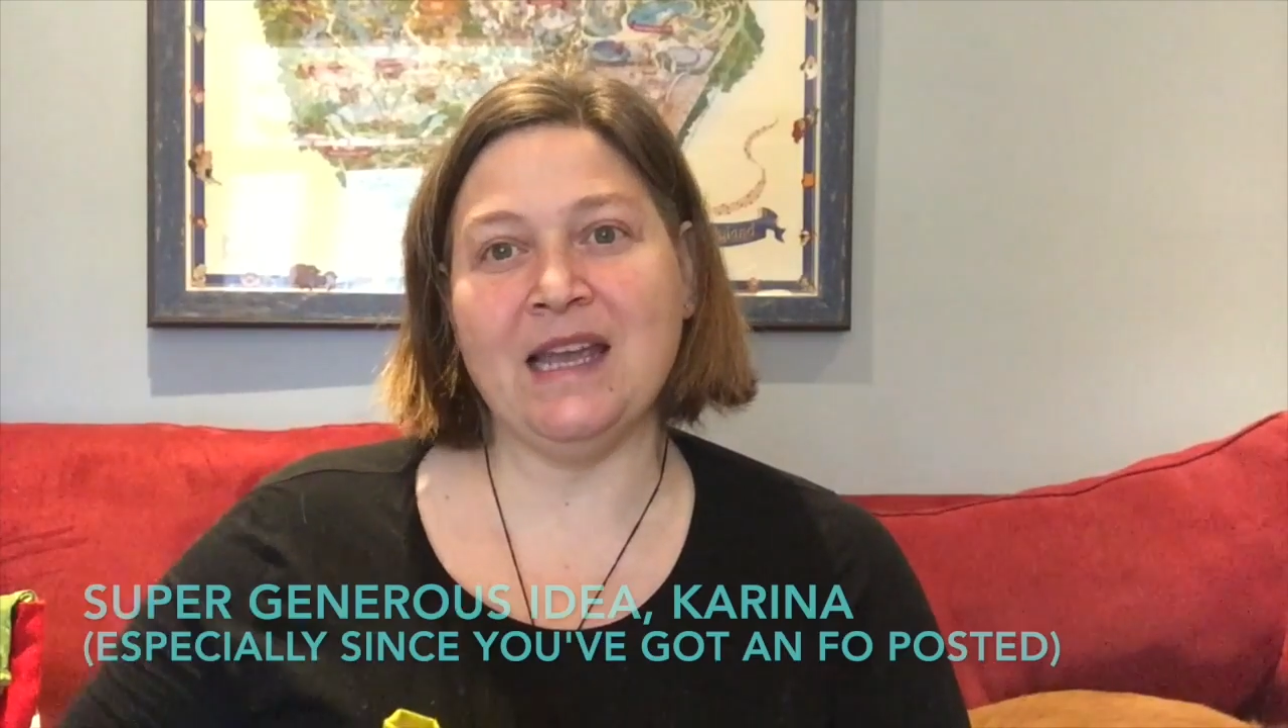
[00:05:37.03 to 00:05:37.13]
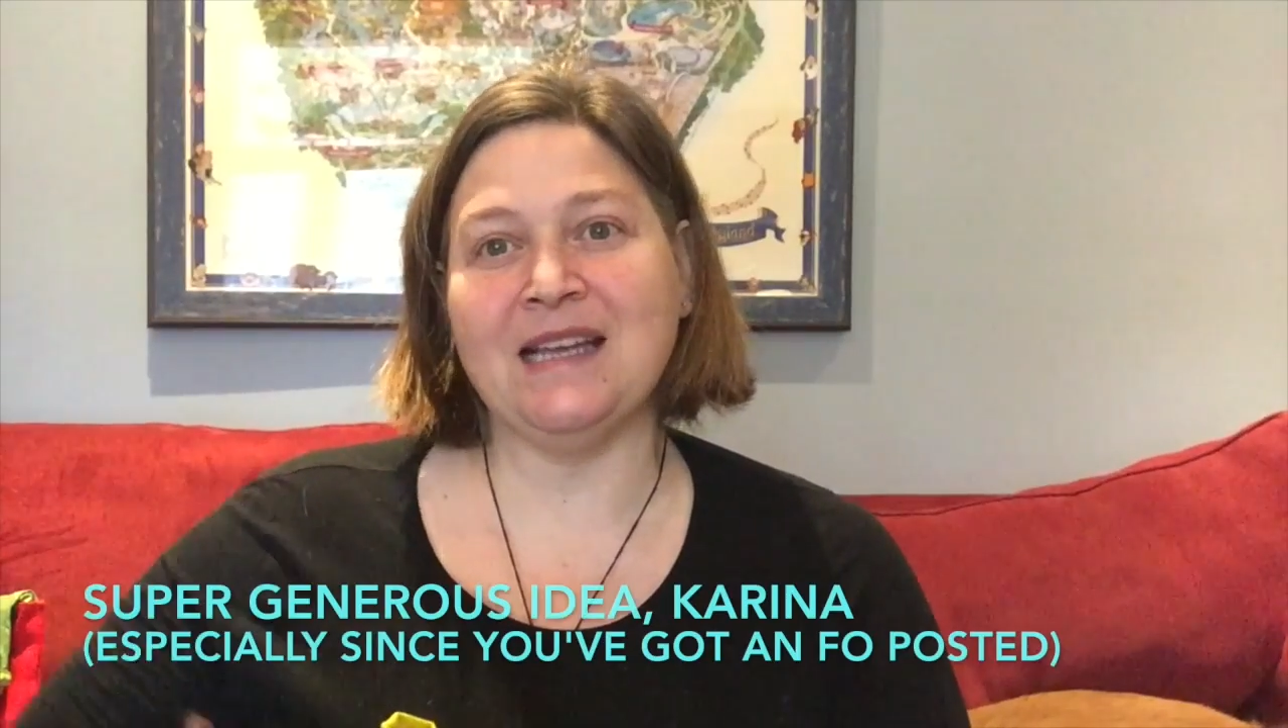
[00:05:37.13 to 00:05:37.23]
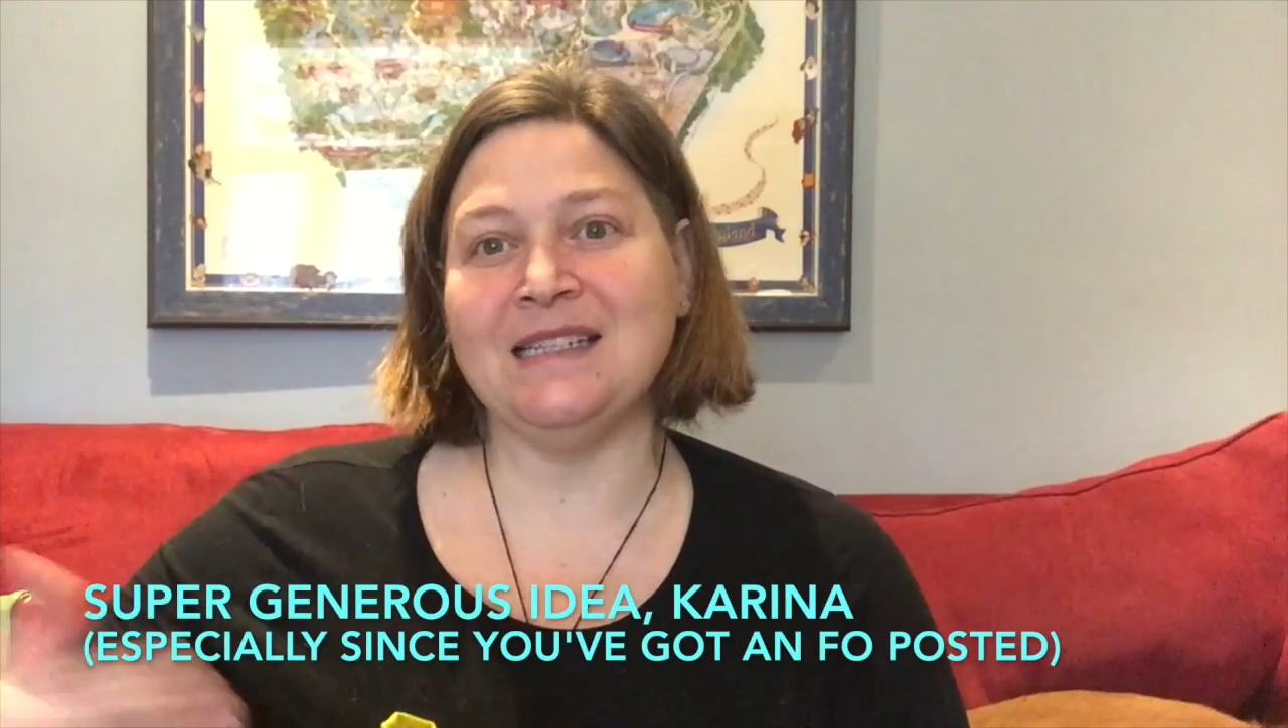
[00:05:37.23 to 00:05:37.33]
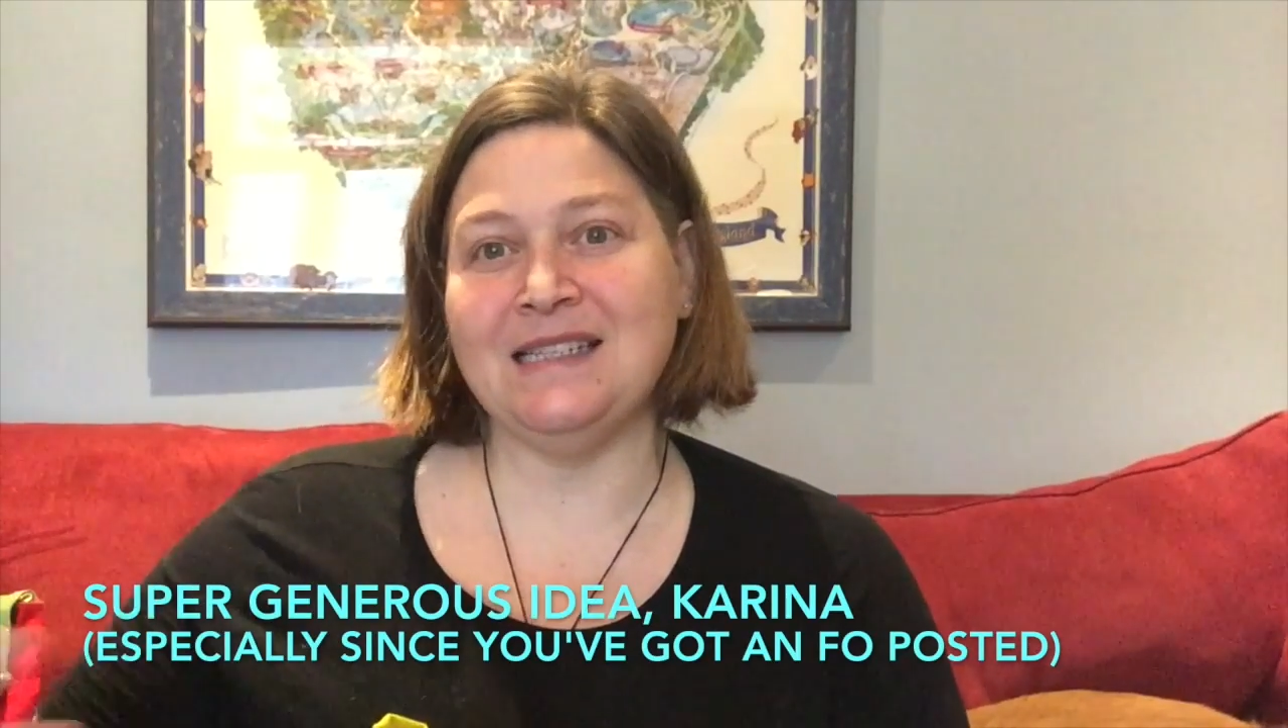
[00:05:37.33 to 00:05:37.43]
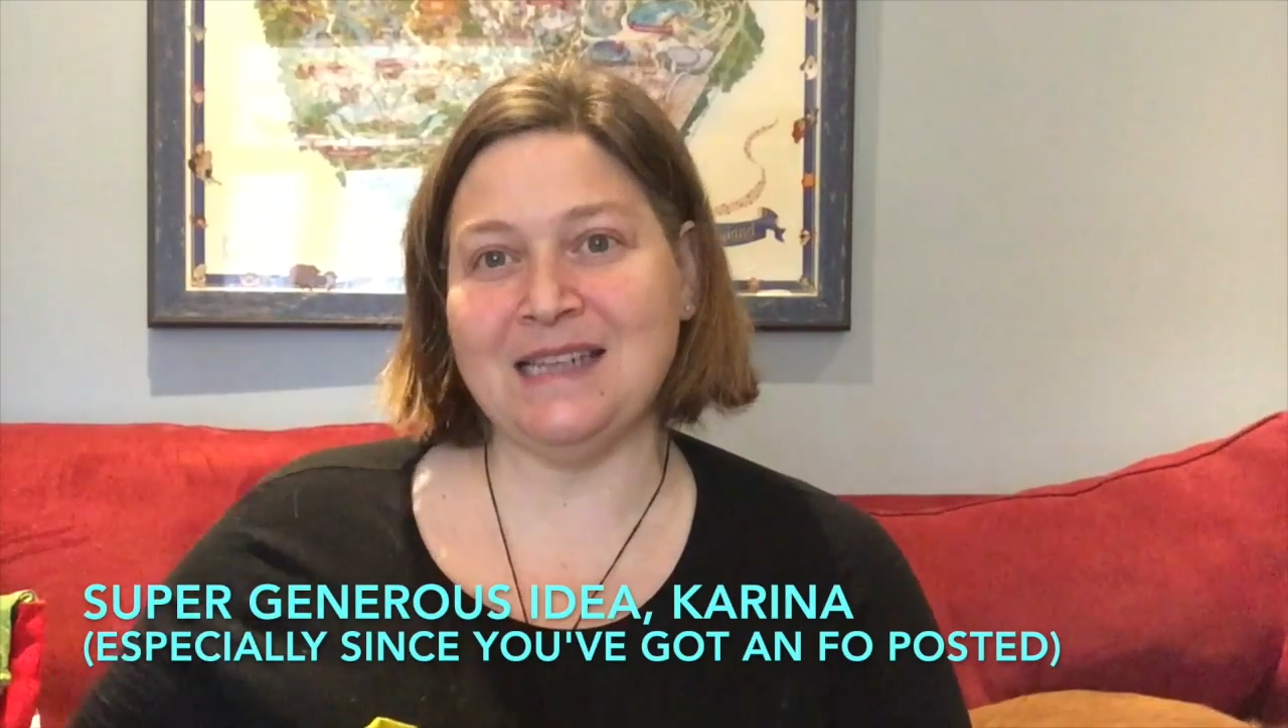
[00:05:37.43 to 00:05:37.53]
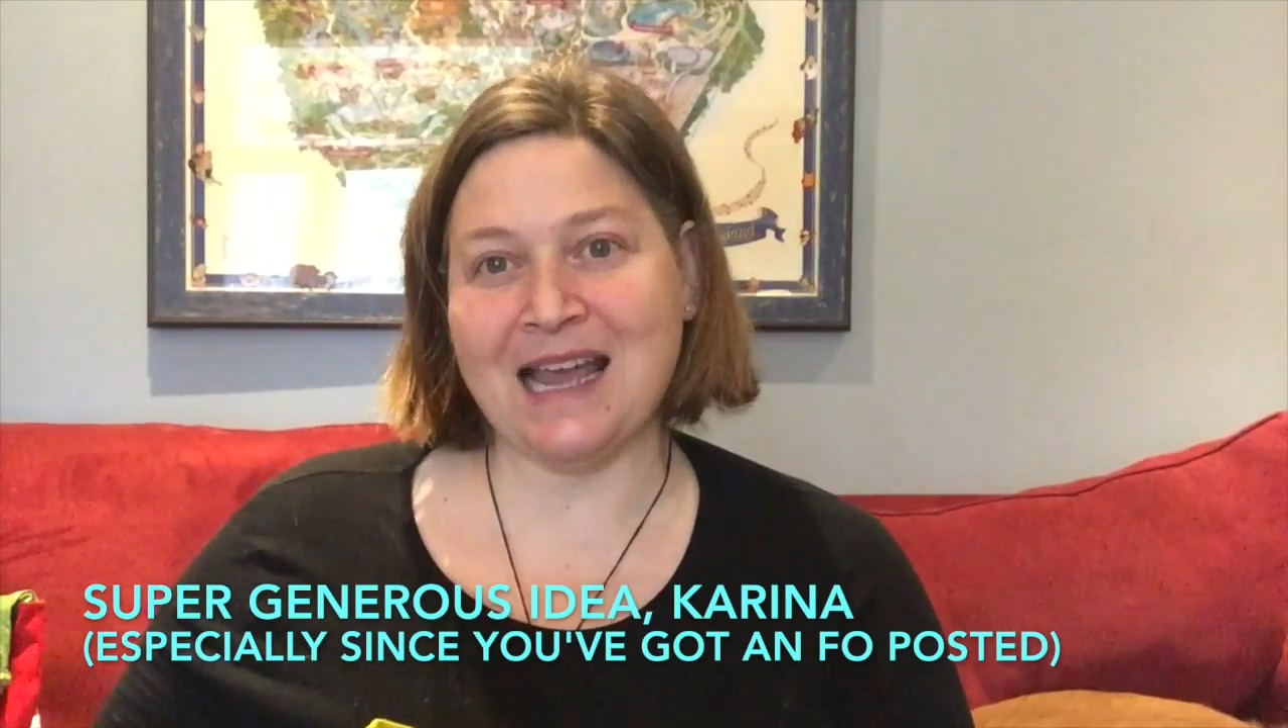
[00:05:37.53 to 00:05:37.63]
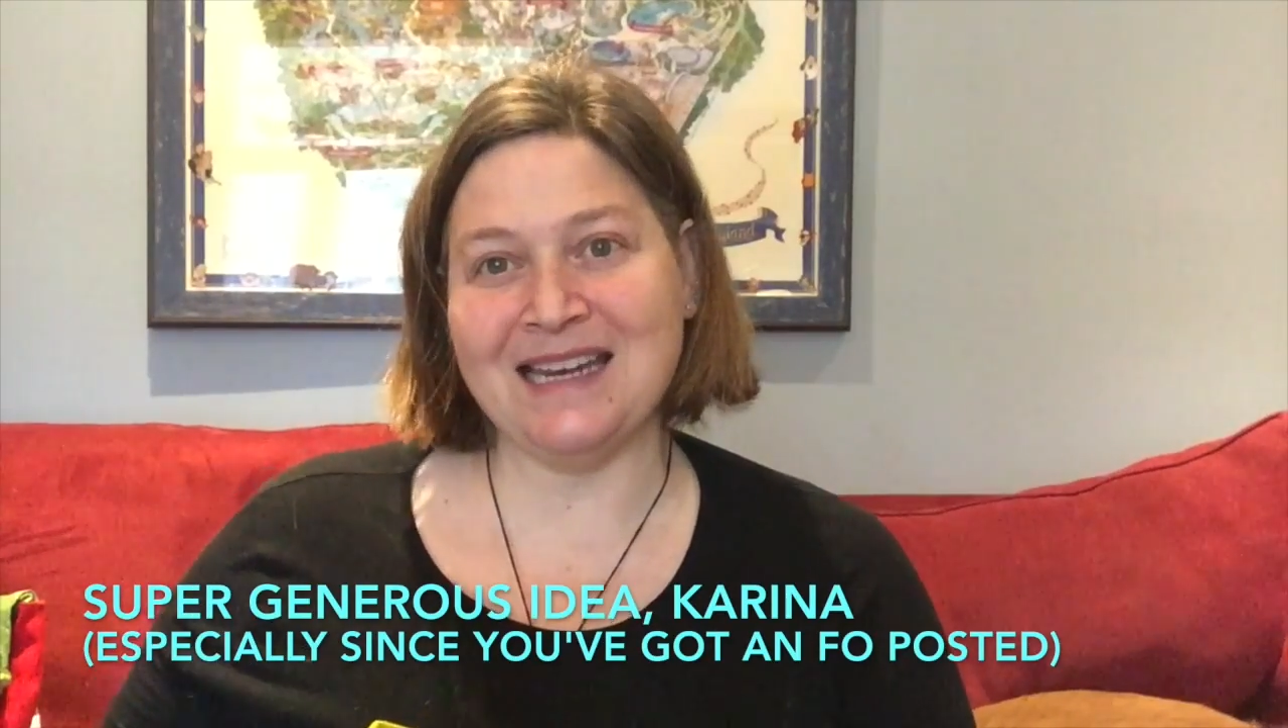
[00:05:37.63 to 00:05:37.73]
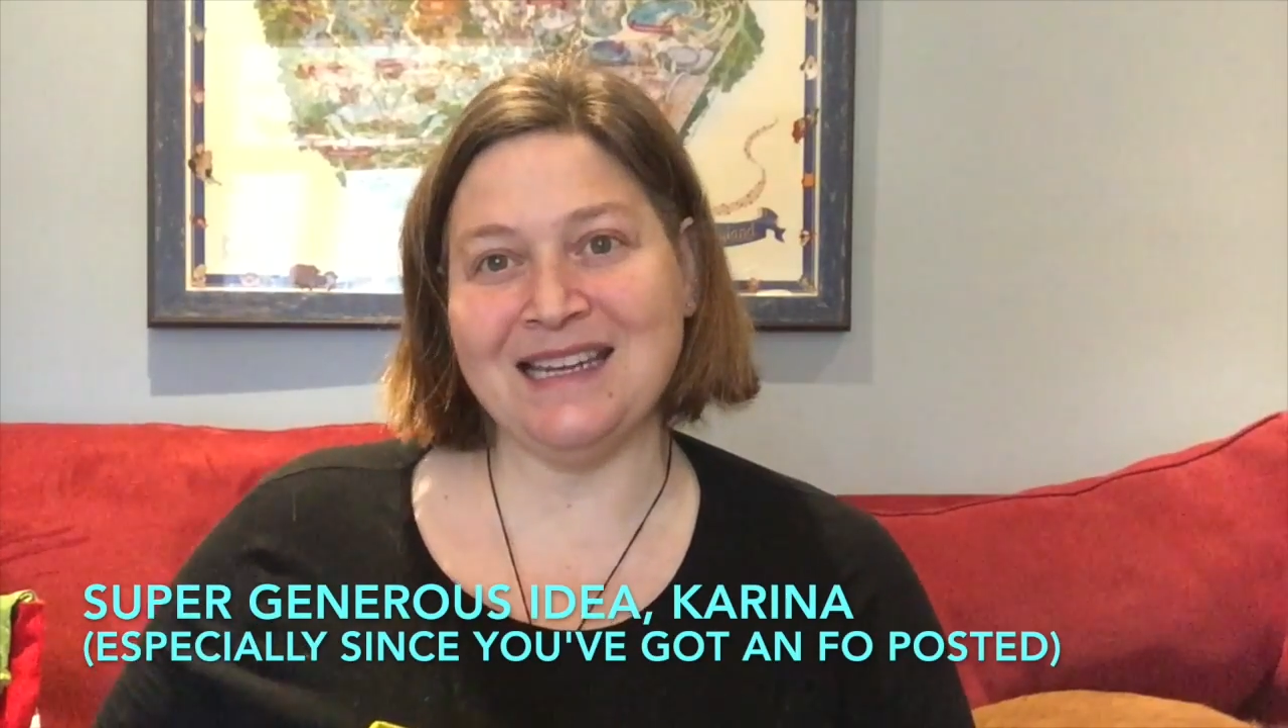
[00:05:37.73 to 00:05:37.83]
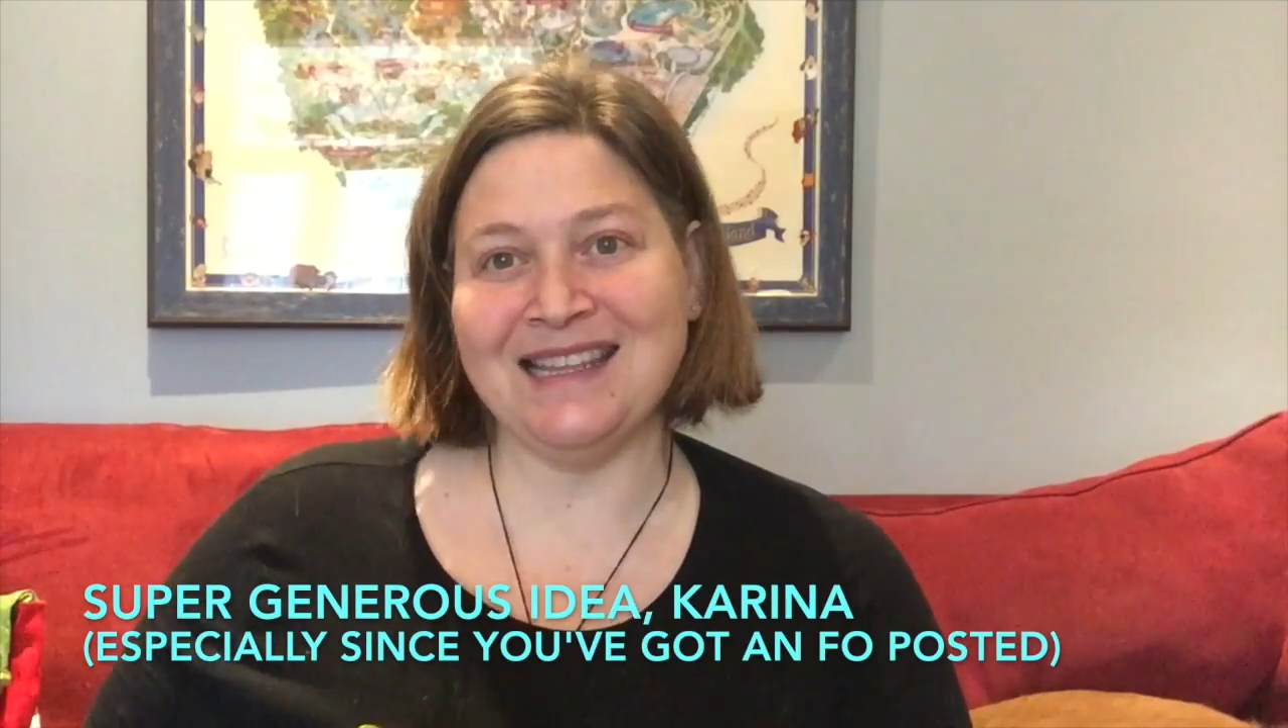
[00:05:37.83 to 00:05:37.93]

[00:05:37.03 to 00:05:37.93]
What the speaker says: extend